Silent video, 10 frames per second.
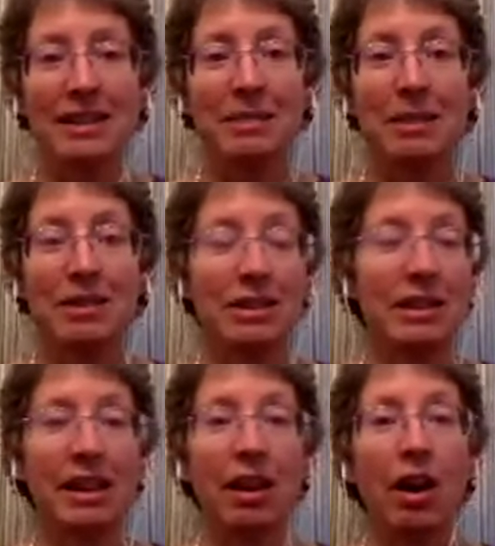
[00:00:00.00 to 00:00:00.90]
I mean, it's just
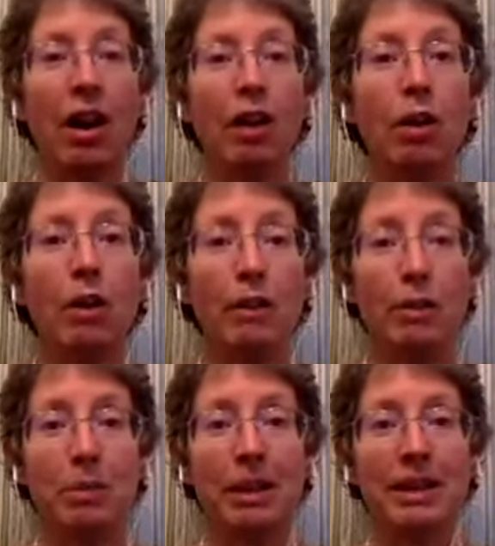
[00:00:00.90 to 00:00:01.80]
like all over the
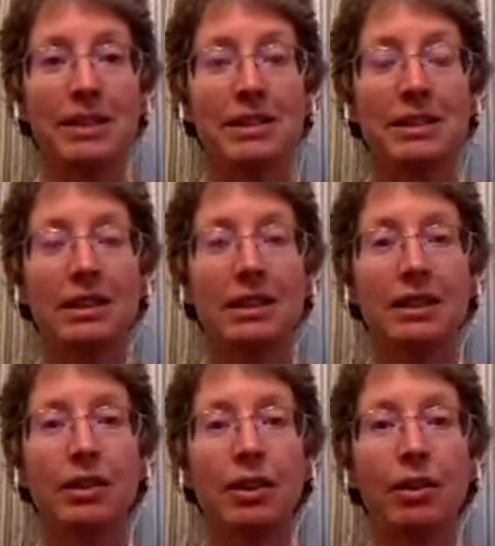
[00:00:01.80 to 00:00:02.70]
place,
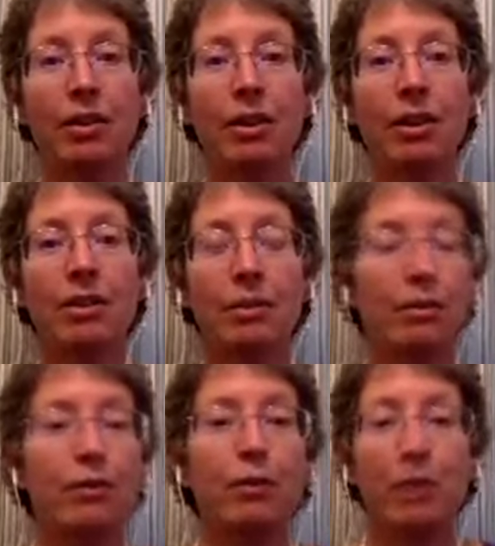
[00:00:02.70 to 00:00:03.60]
you know,
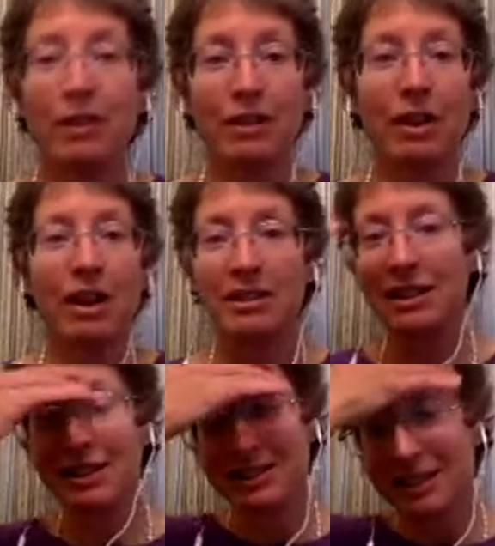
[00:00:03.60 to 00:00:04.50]
four different
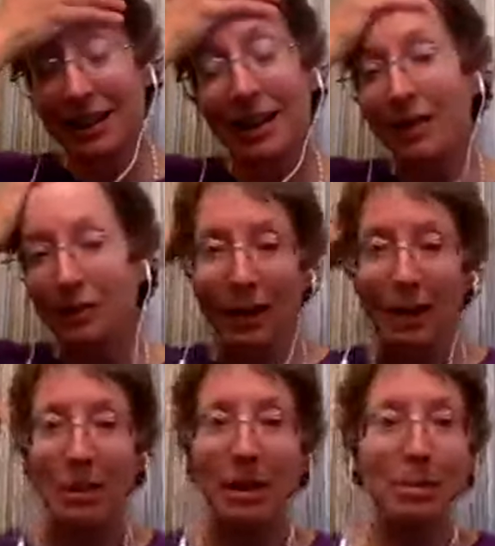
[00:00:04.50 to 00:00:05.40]
continents. I don't know
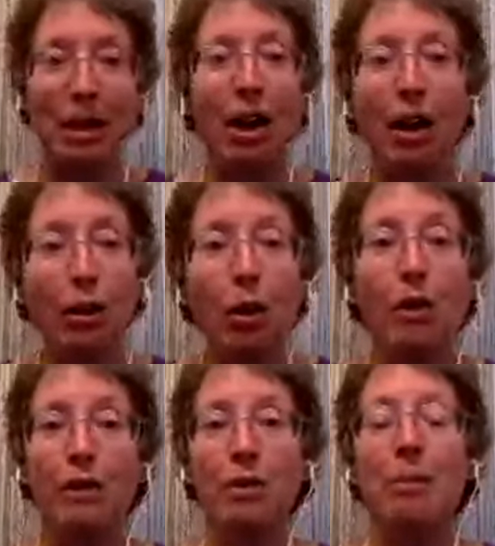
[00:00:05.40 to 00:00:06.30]
how many, but all
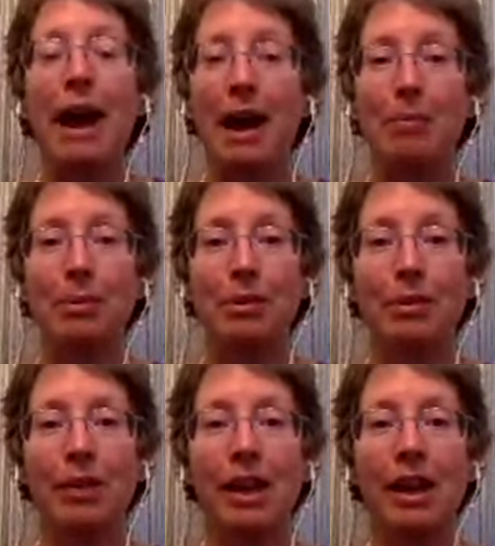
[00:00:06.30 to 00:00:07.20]
over the map.
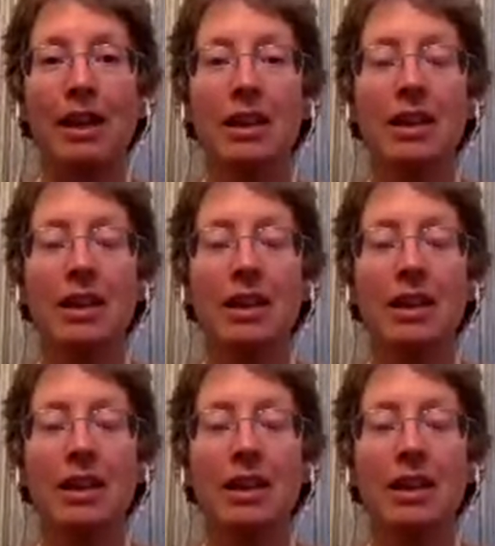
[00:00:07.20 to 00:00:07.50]
Okay.